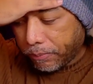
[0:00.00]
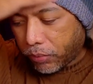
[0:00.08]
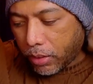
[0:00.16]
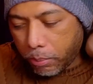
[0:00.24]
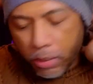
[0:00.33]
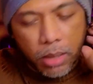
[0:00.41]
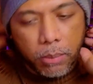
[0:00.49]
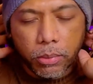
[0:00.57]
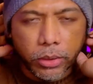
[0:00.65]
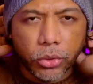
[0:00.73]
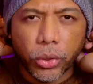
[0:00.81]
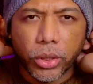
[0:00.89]
be
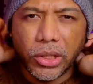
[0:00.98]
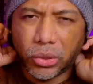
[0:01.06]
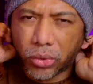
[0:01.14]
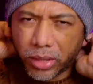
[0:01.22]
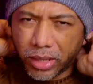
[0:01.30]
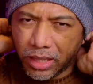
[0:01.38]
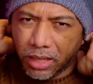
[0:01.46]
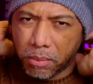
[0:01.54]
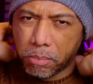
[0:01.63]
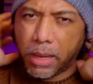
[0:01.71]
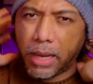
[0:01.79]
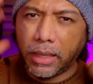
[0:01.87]
able to enjoy
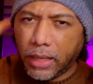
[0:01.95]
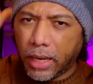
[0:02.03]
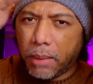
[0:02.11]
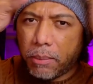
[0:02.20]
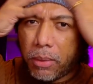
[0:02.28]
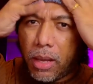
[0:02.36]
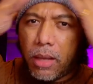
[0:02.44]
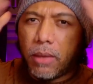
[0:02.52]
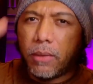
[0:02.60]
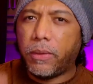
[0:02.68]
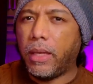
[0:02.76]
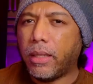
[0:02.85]
my game
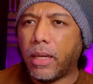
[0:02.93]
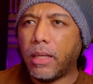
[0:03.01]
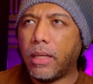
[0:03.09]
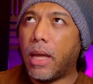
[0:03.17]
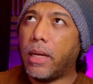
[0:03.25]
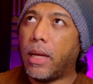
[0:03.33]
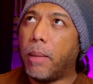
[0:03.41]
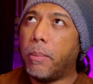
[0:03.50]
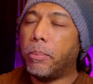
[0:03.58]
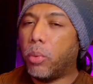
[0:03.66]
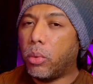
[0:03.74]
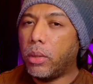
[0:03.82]
thinking that I'm
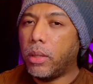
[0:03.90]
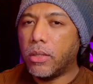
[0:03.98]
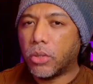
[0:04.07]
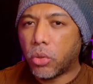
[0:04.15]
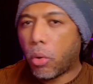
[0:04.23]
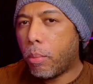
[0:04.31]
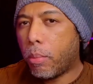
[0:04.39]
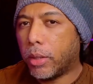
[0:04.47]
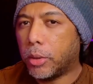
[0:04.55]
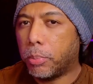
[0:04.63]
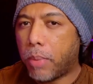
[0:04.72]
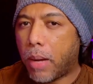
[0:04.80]
pulling so
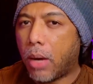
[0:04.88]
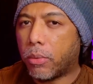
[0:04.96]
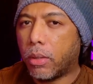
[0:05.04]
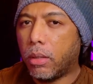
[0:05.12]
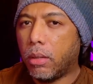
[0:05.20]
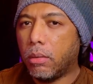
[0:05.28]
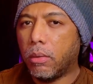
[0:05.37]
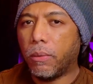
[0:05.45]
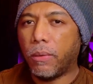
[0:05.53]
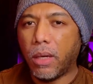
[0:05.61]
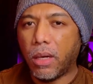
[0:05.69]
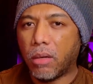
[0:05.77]
much power,
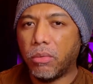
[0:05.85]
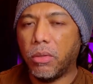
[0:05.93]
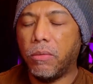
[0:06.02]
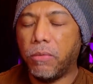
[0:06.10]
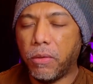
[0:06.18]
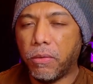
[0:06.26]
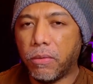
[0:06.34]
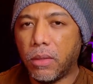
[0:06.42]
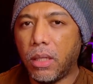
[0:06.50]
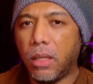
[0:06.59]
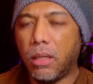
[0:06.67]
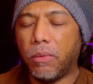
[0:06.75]

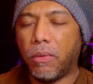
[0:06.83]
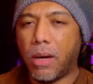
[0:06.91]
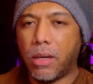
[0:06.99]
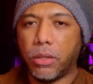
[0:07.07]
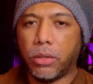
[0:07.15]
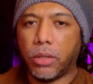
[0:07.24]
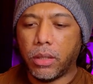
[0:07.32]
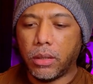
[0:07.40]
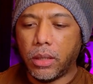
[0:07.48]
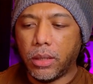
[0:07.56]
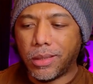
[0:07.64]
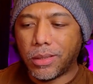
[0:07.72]
350,
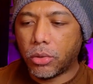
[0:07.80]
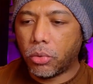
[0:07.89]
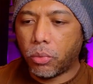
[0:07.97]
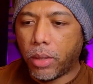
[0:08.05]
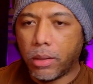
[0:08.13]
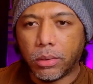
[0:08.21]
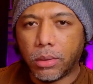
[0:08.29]
330, just to render